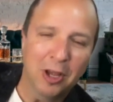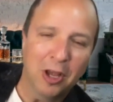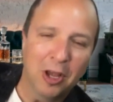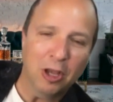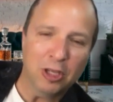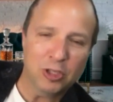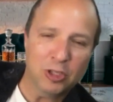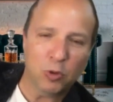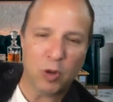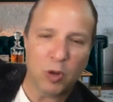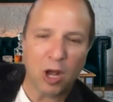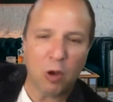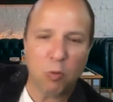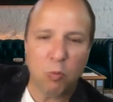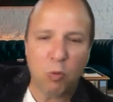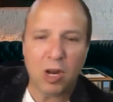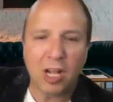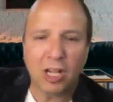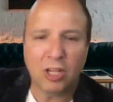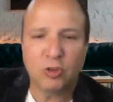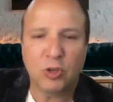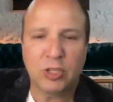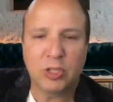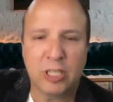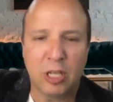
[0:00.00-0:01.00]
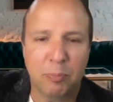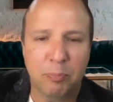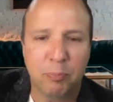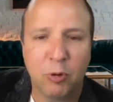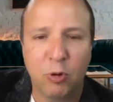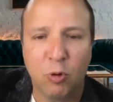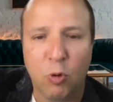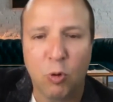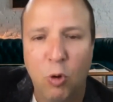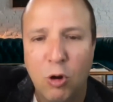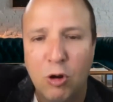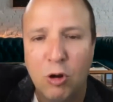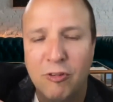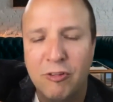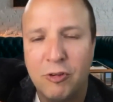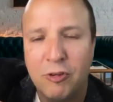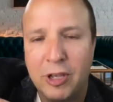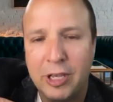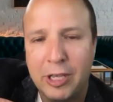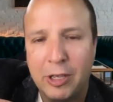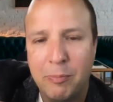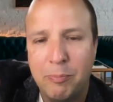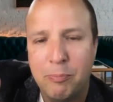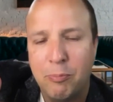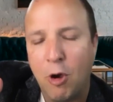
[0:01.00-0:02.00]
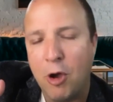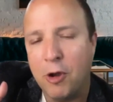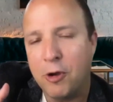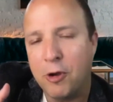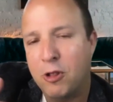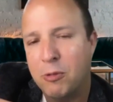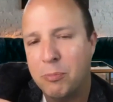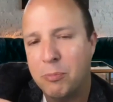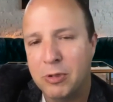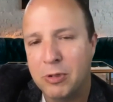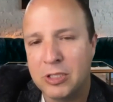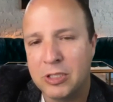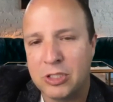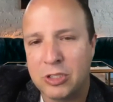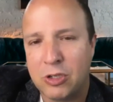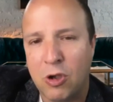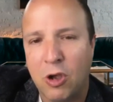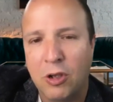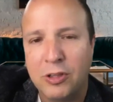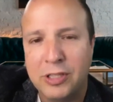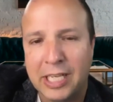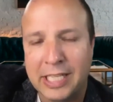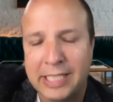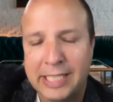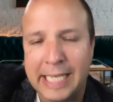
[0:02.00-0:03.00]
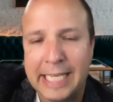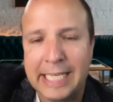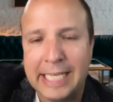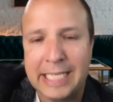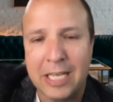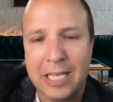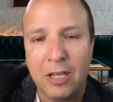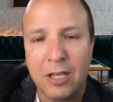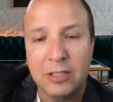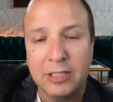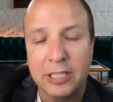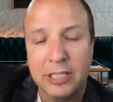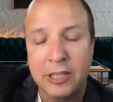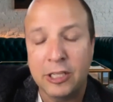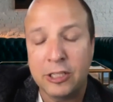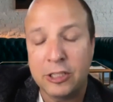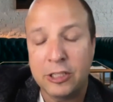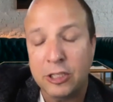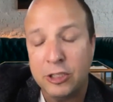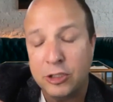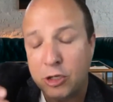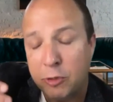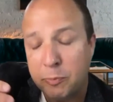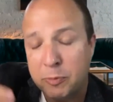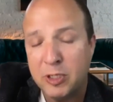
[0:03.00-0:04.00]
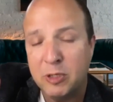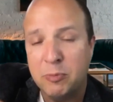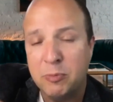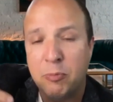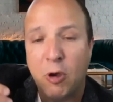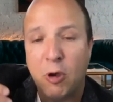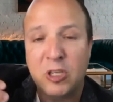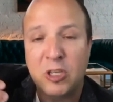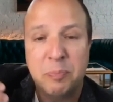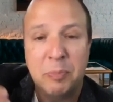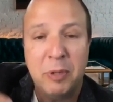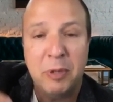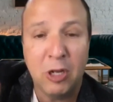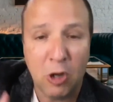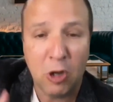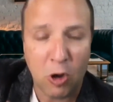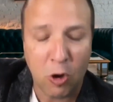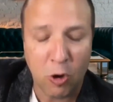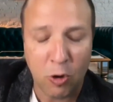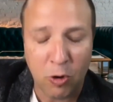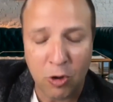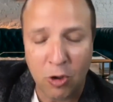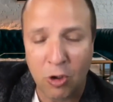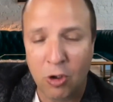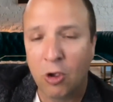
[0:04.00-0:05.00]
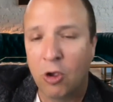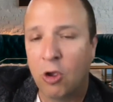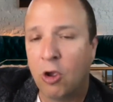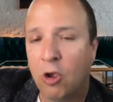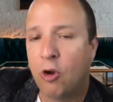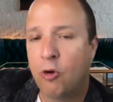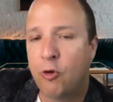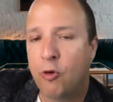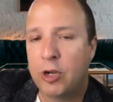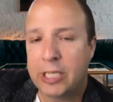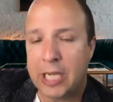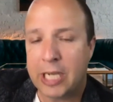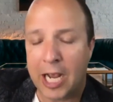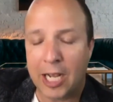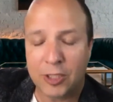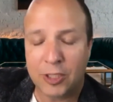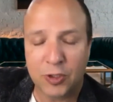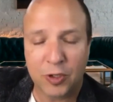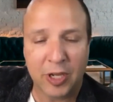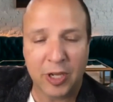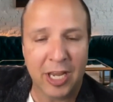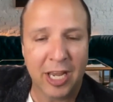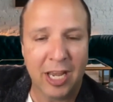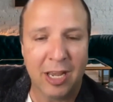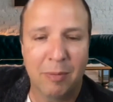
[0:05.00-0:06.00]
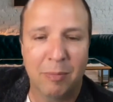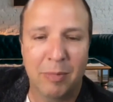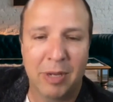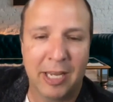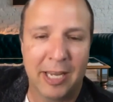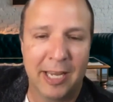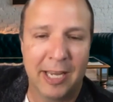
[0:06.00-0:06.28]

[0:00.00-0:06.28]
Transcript: So what I'll do is I'll put all of Barnacle Bill's contact details in the description box below. Reach out to him.